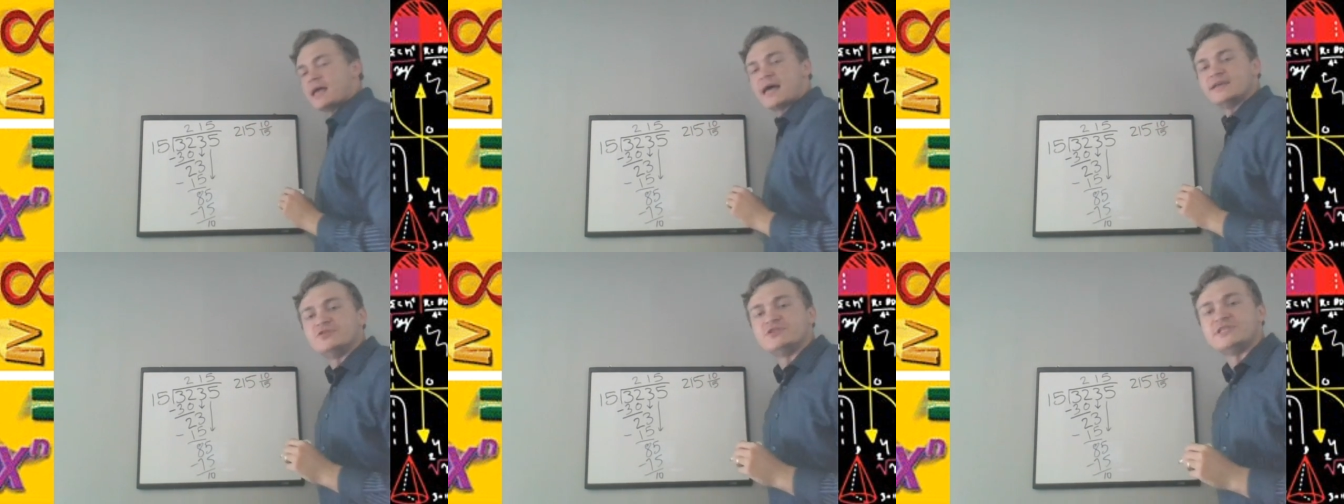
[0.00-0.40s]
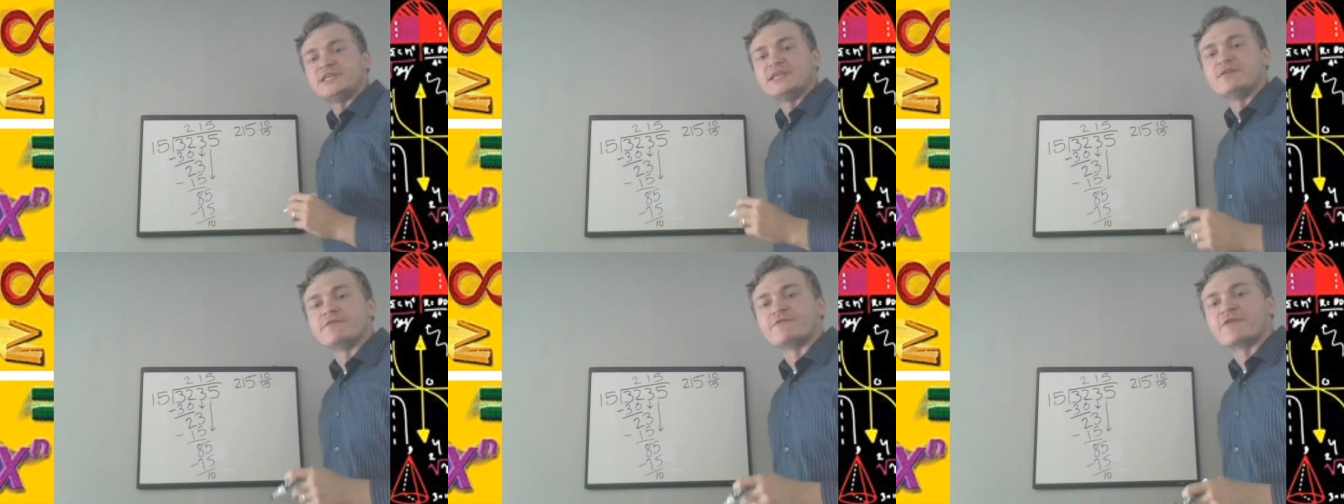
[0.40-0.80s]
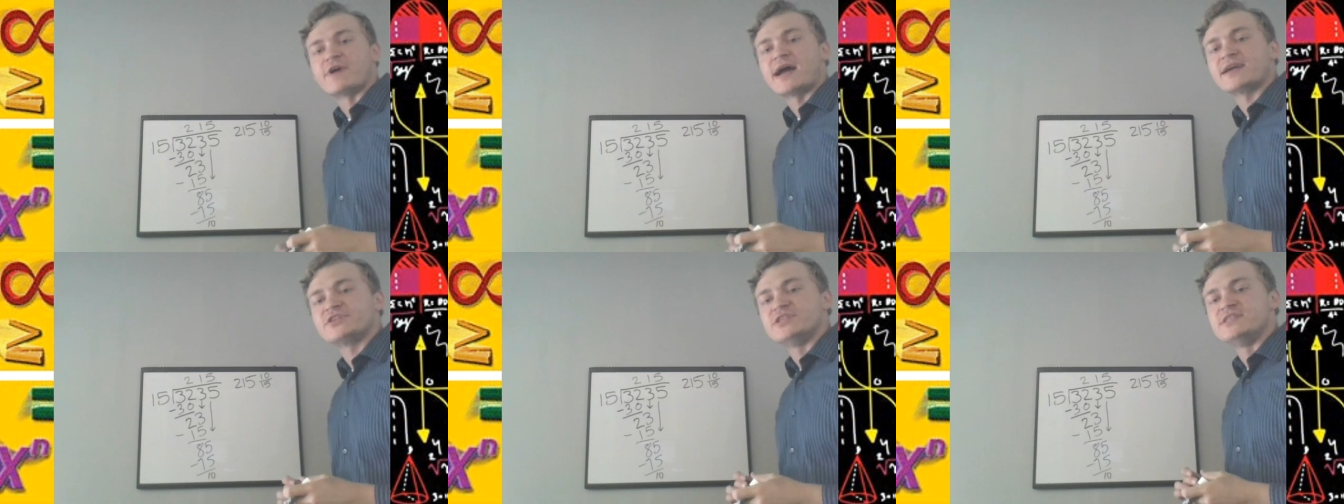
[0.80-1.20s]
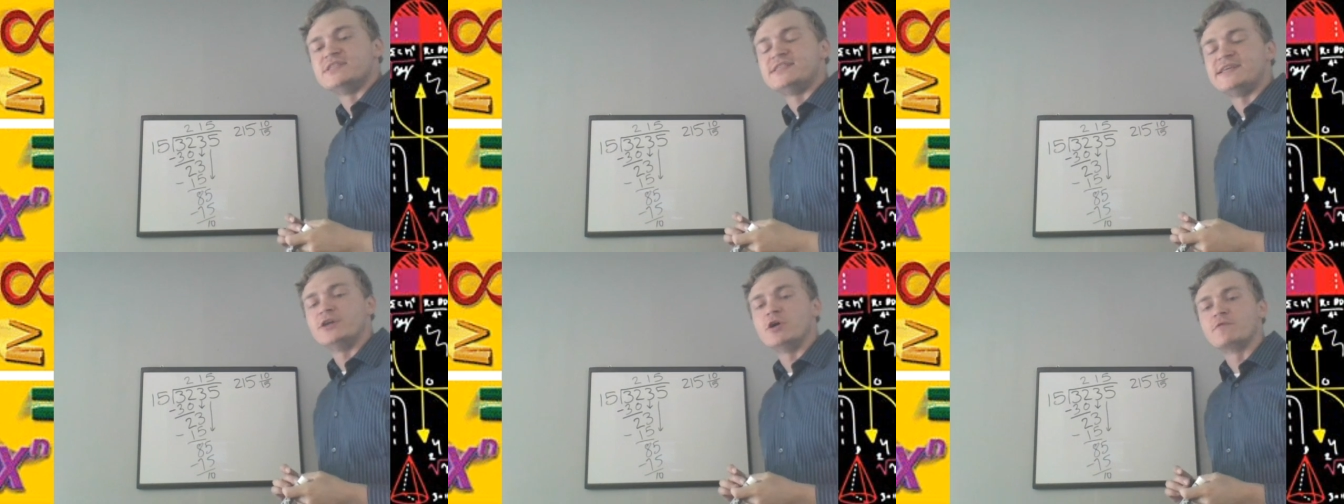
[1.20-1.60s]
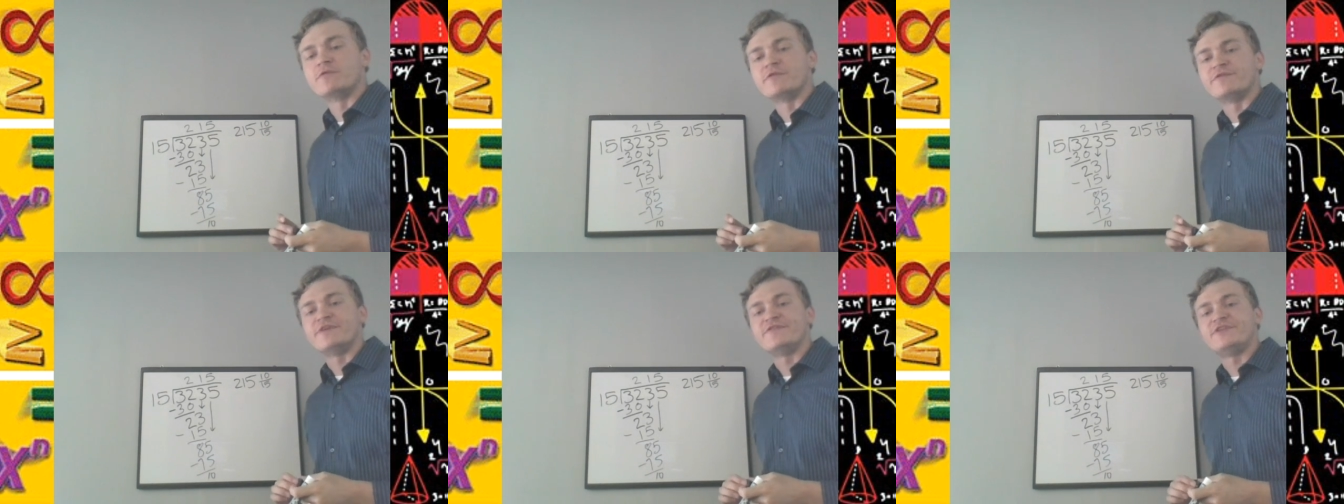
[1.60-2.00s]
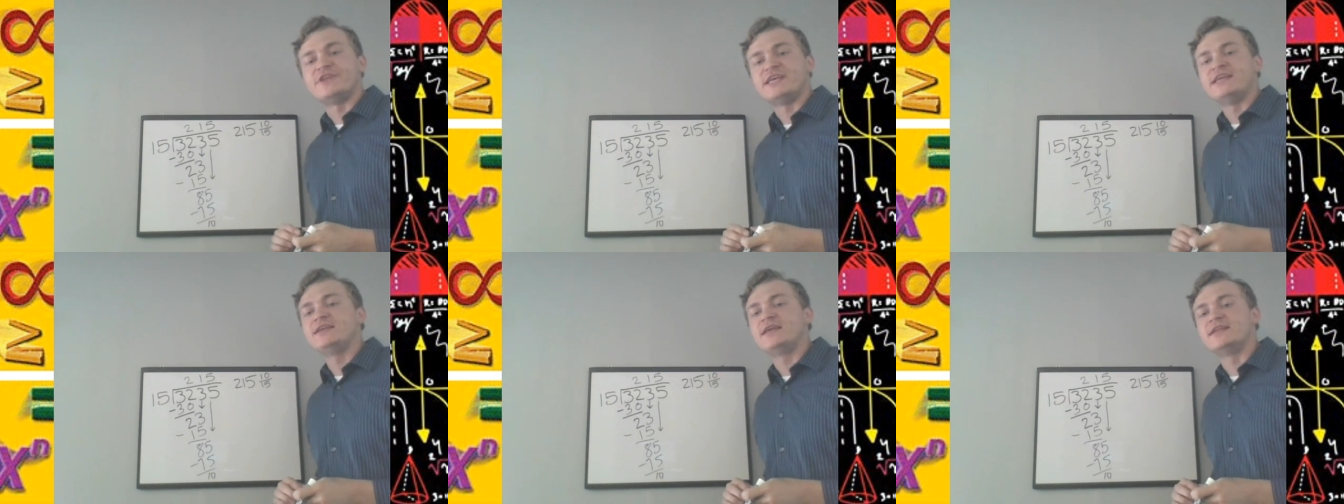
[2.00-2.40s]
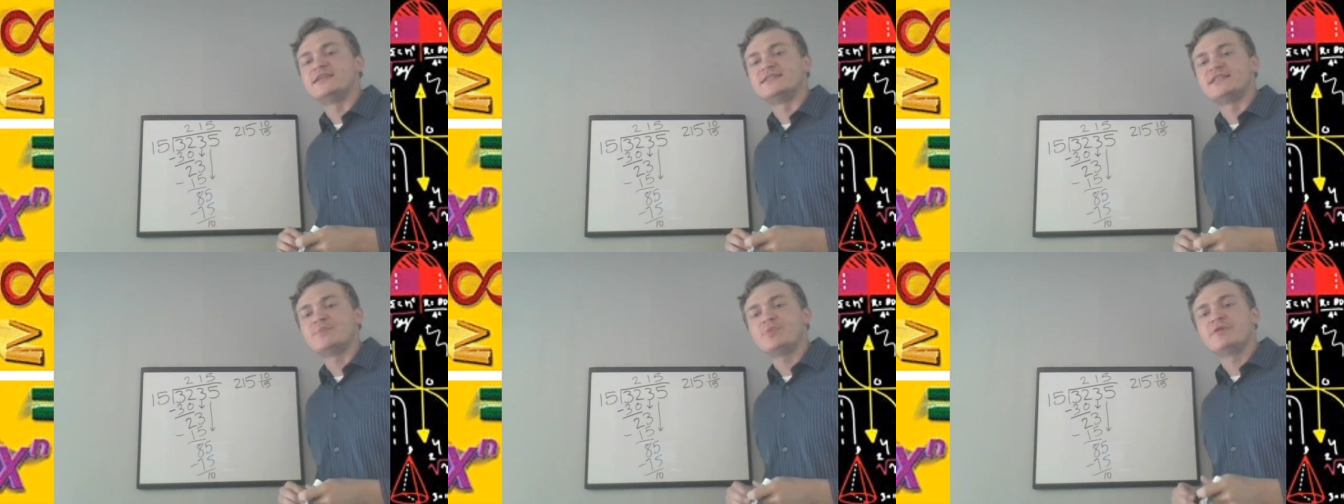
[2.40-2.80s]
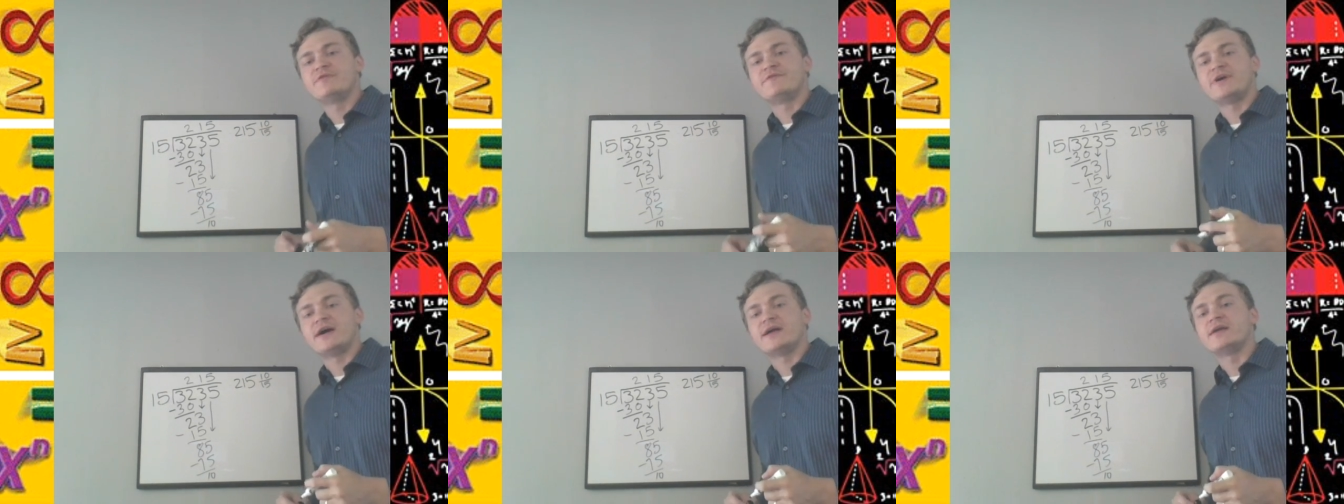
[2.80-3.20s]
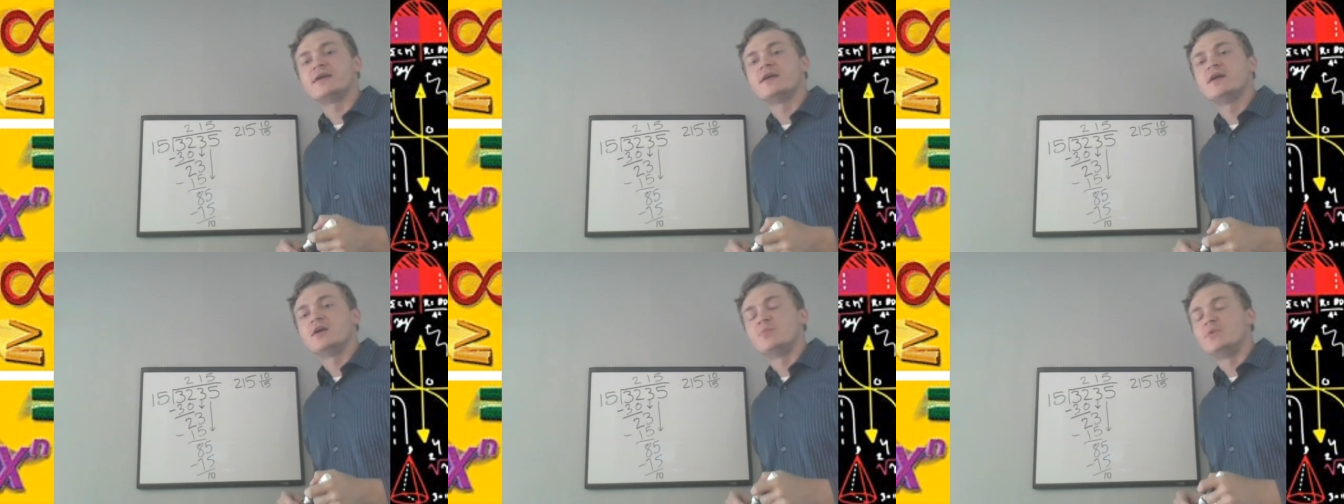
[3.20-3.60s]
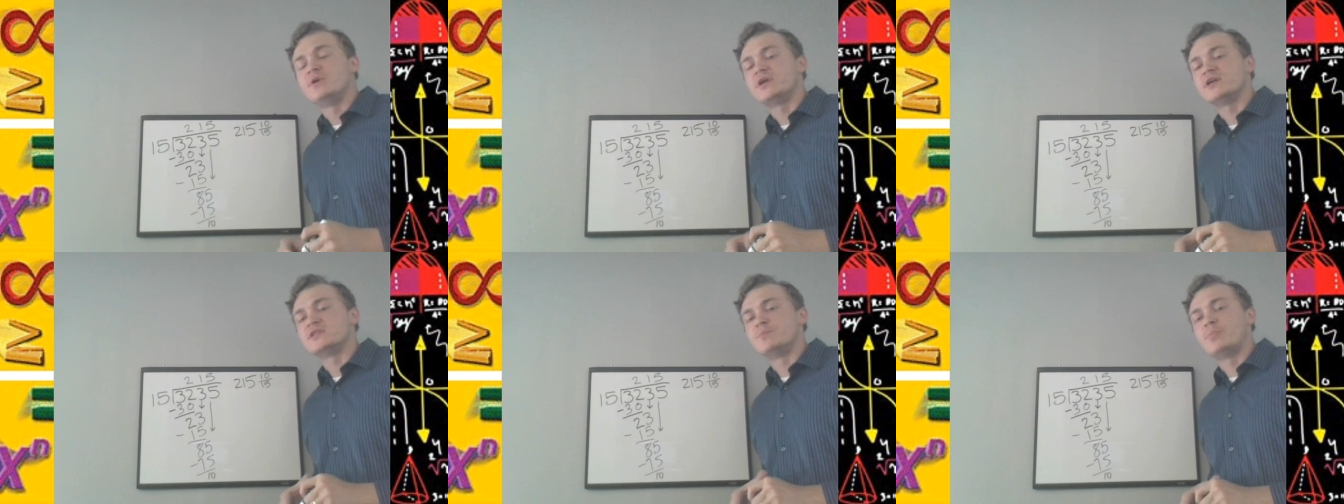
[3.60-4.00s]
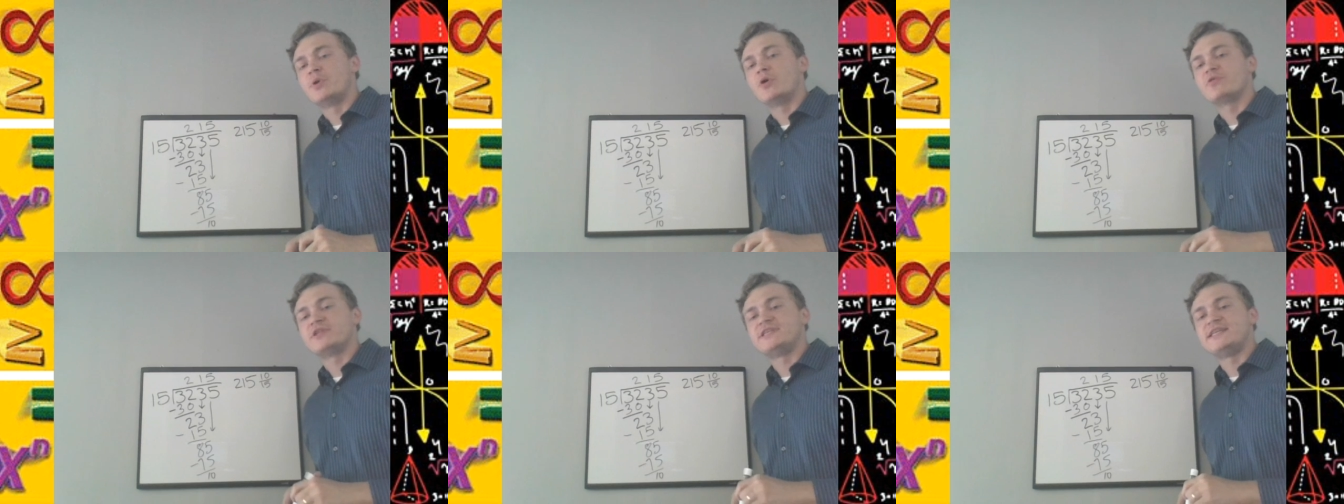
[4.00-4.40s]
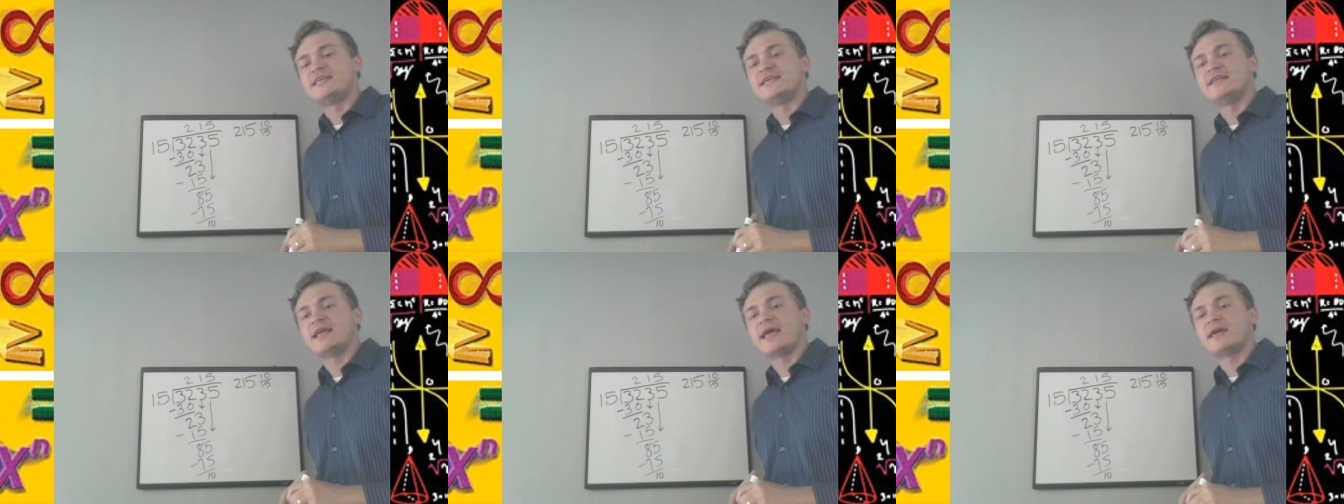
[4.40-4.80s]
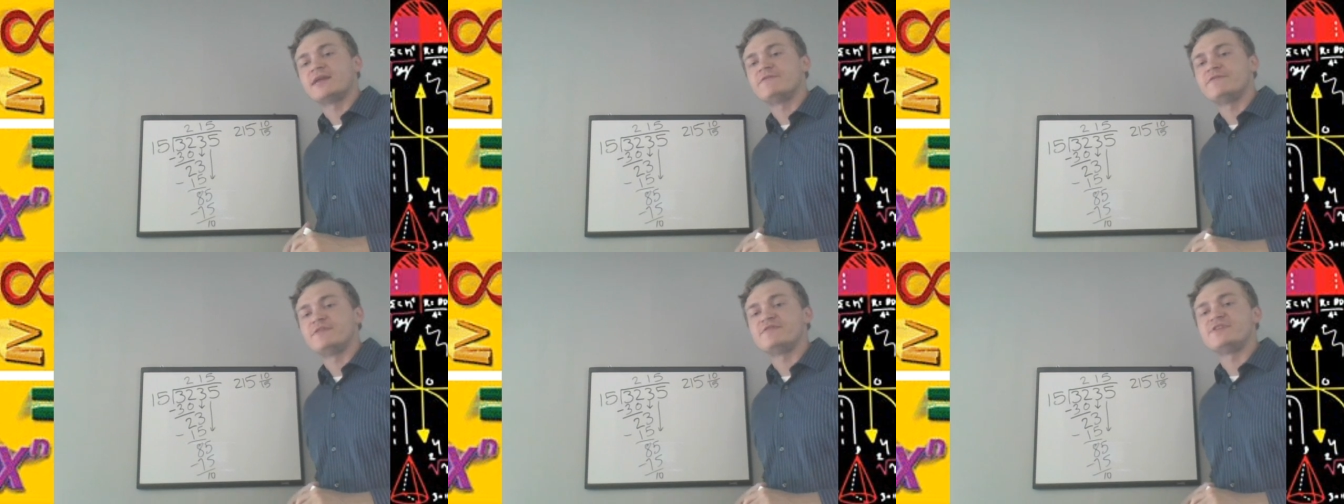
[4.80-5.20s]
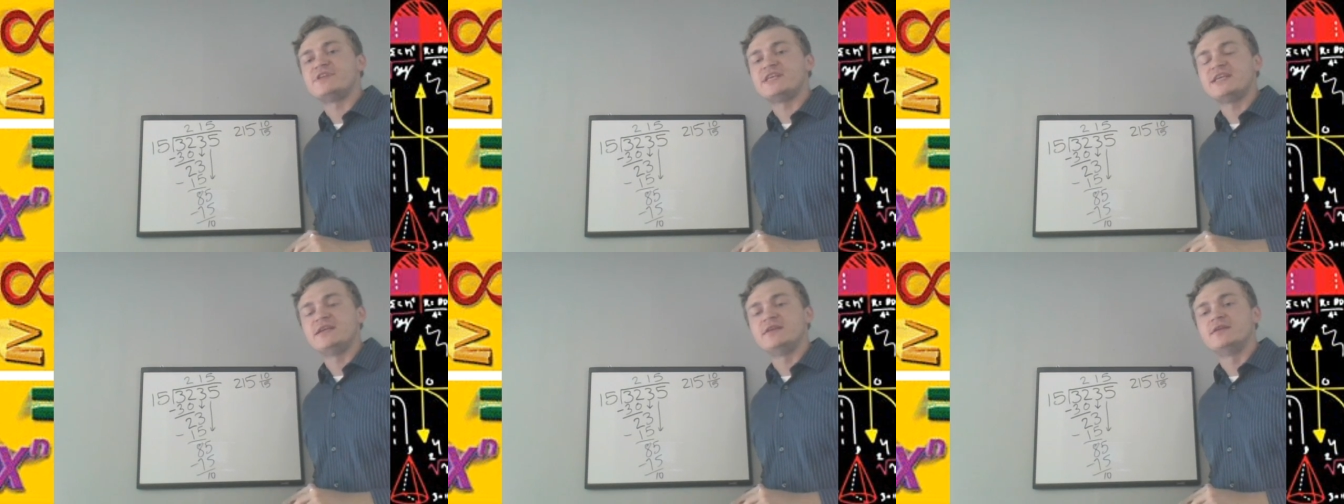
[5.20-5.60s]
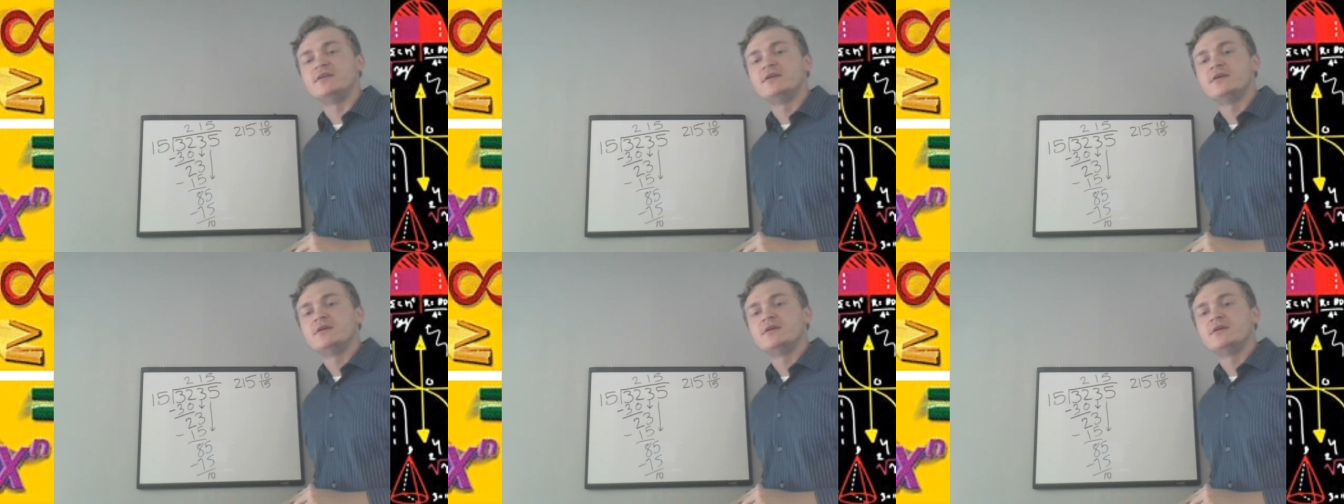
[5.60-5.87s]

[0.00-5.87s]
As you see, the fraction 10 over 15 can simplify because both 10 and 15